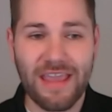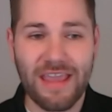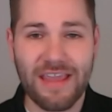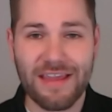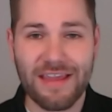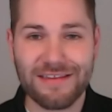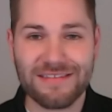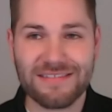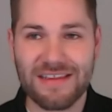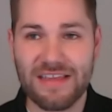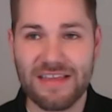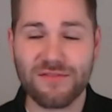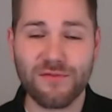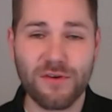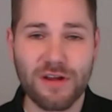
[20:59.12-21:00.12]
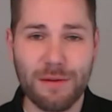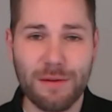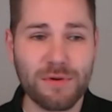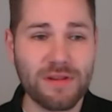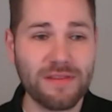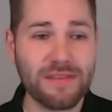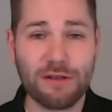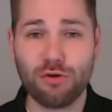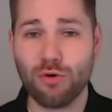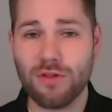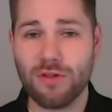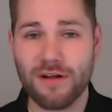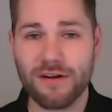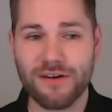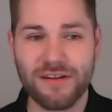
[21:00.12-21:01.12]
And it's for a company that no
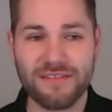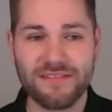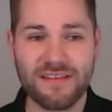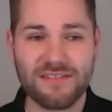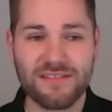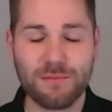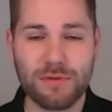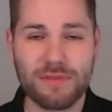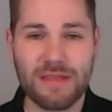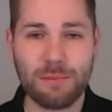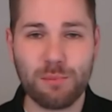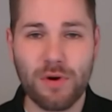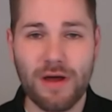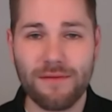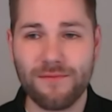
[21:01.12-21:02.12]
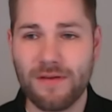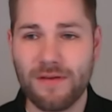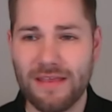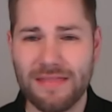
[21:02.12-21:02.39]
longer exists, but they bought,